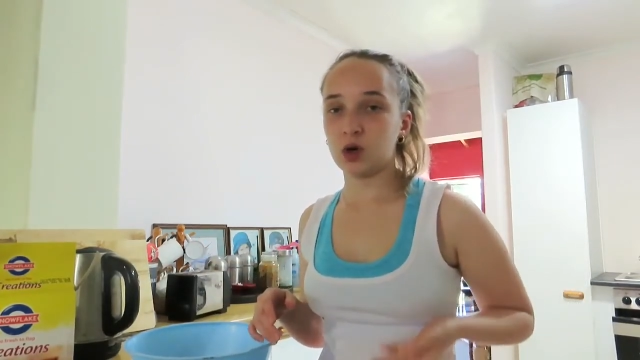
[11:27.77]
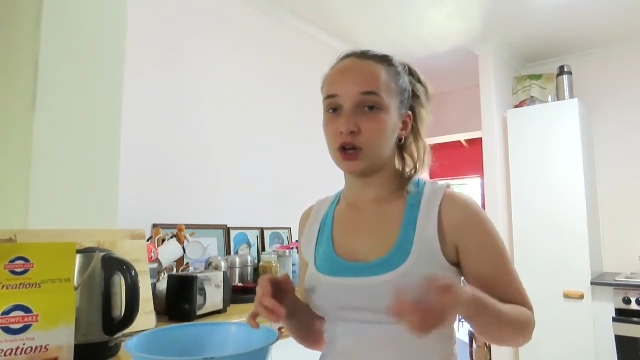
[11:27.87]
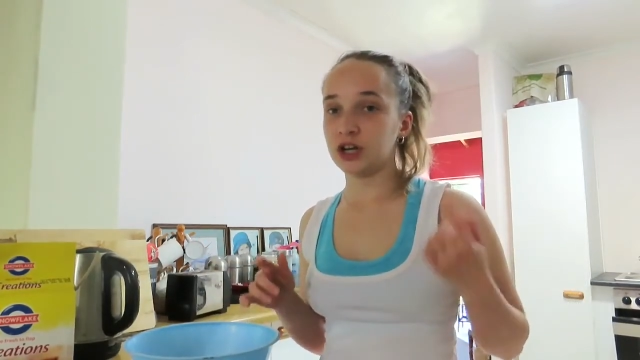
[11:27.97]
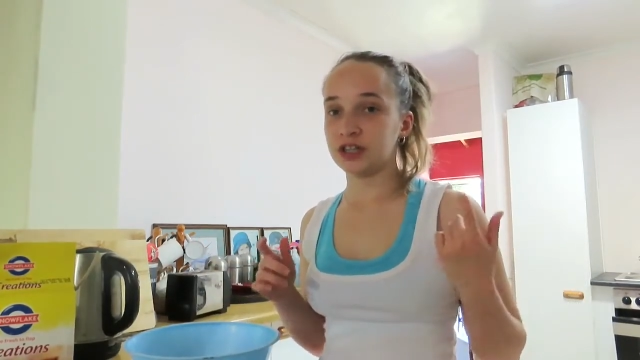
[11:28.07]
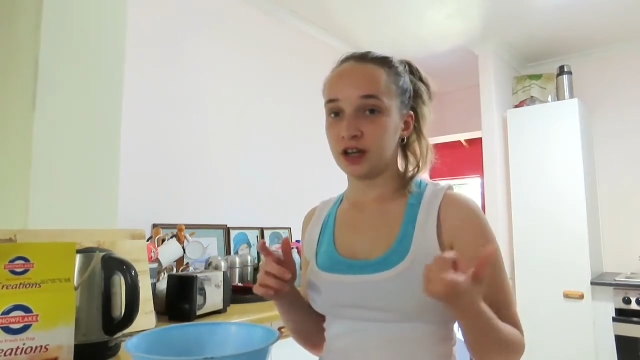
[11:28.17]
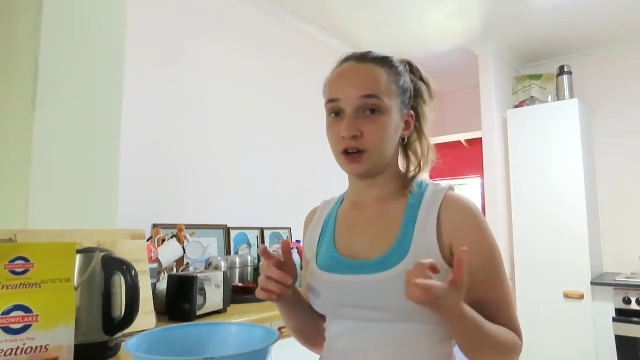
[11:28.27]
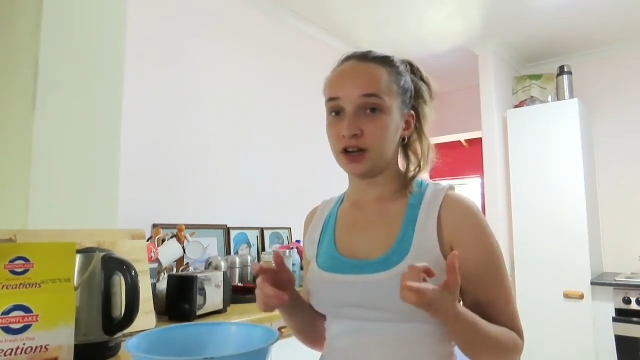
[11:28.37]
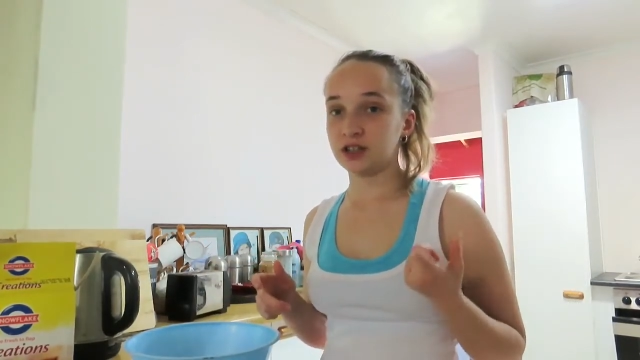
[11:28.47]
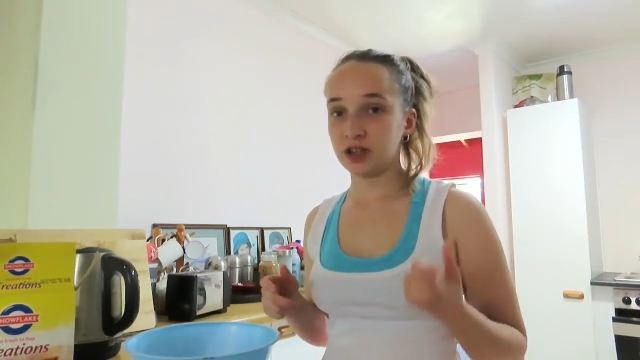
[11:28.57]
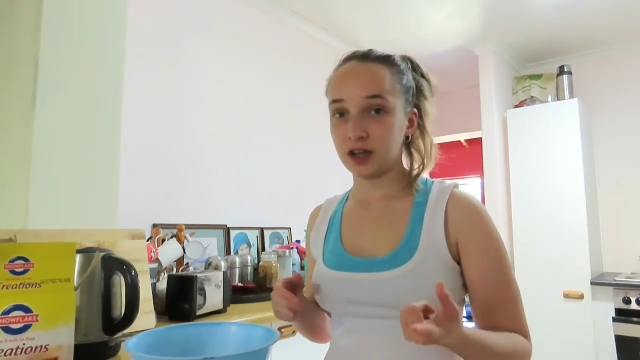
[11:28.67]
we're gonna
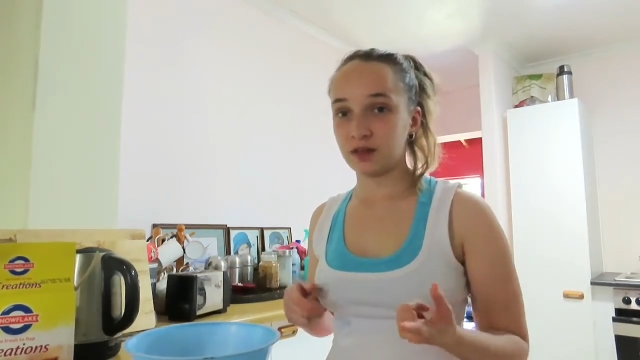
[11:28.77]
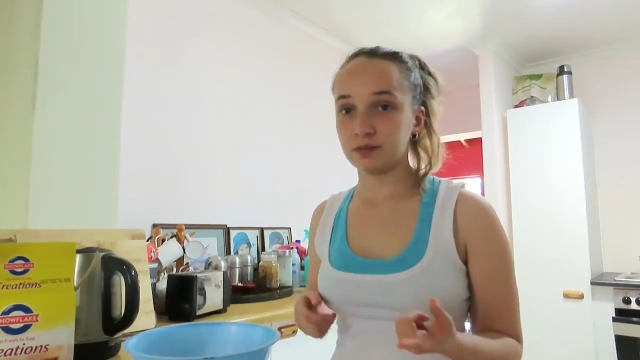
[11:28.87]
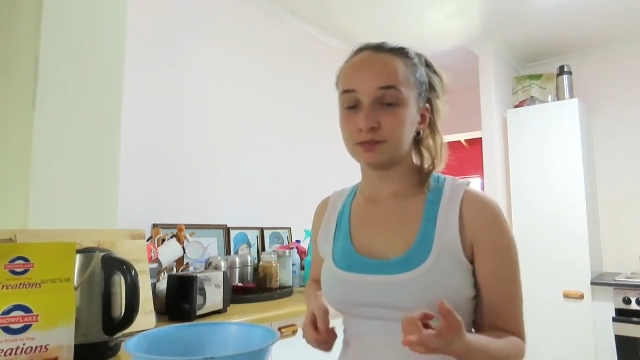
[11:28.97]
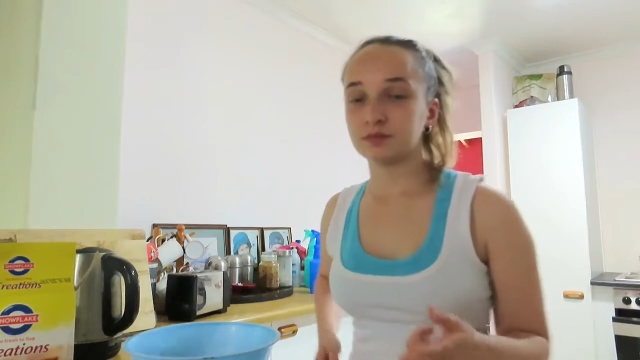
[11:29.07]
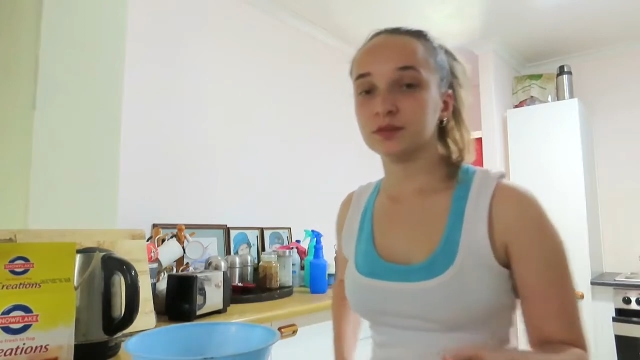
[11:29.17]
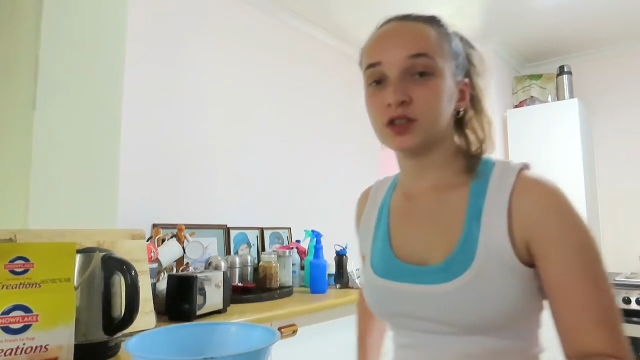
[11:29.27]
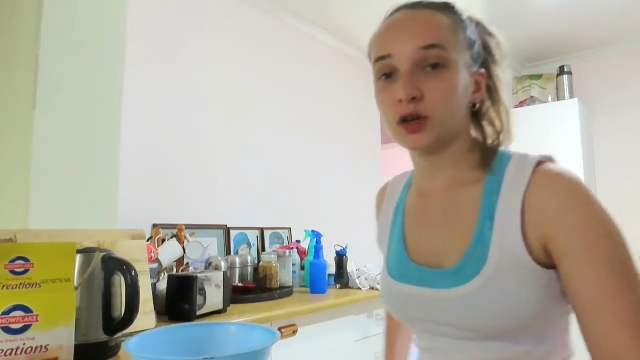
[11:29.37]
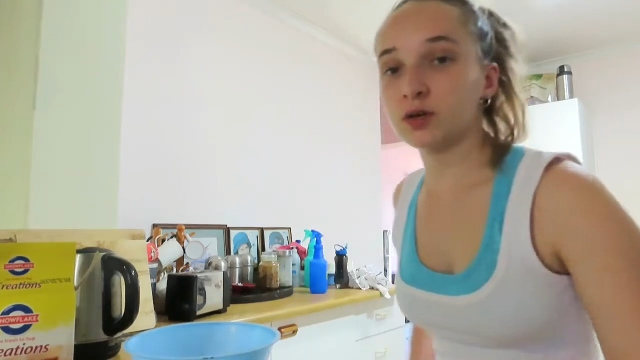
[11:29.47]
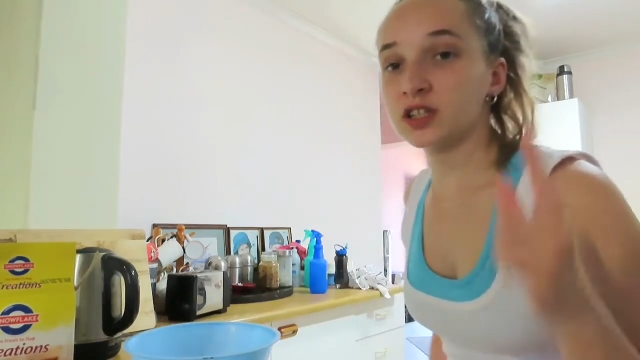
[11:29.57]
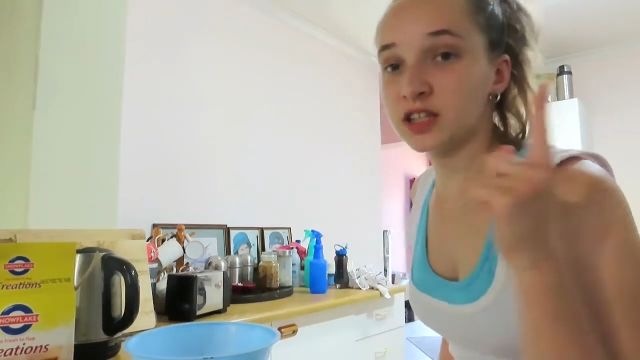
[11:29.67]
decorate together. So
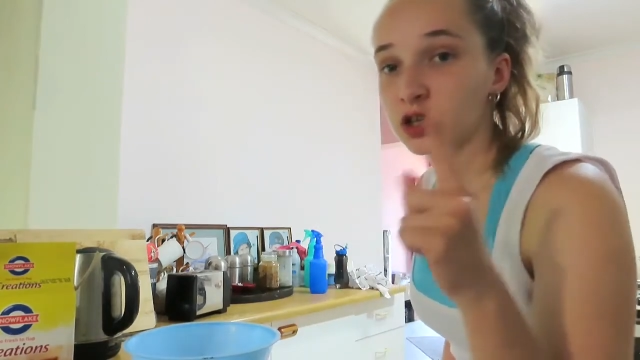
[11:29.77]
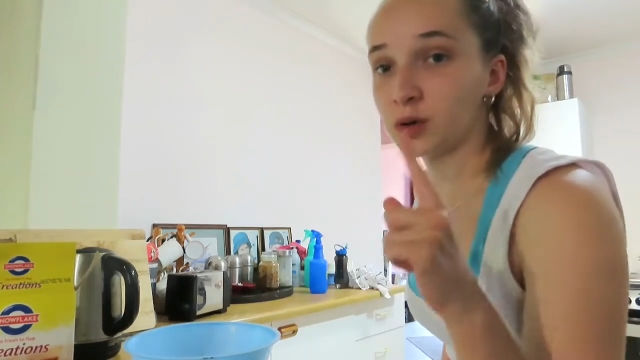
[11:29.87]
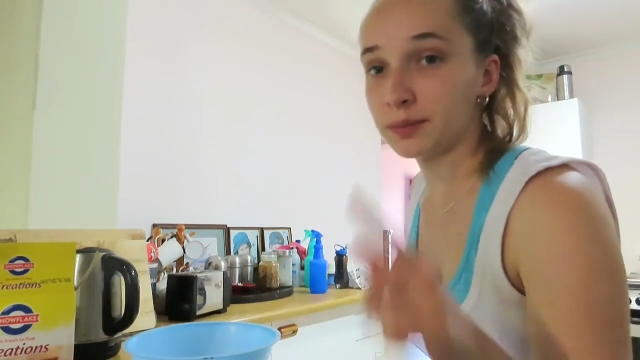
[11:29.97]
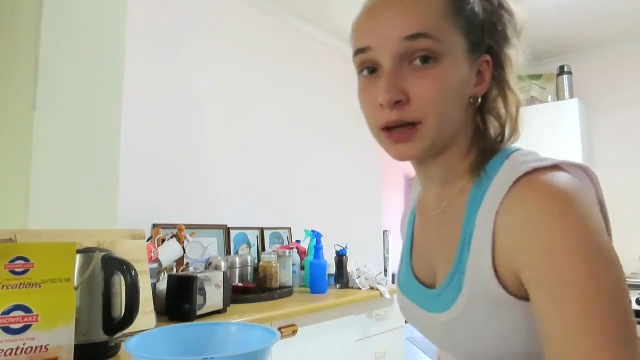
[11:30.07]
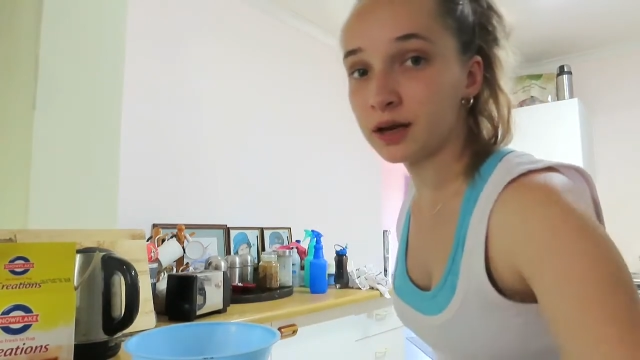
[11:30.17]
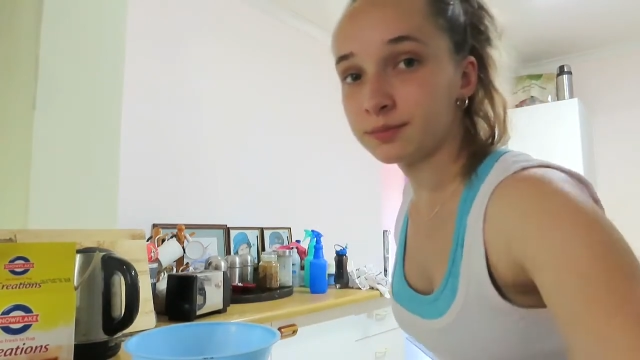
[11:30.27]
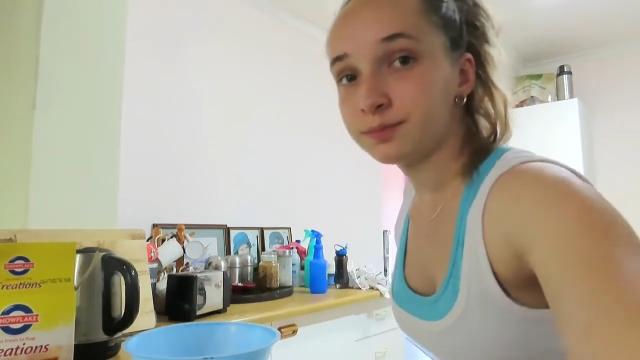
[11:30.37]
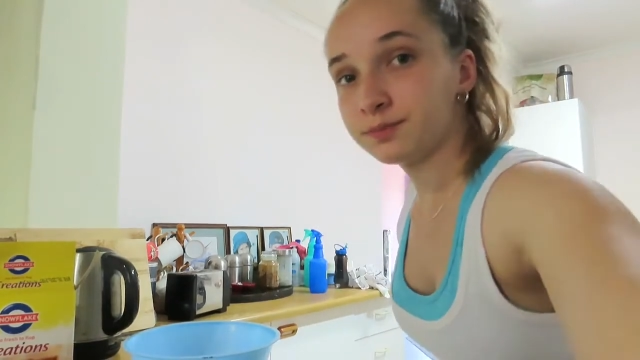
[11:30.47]
see you when I'm done.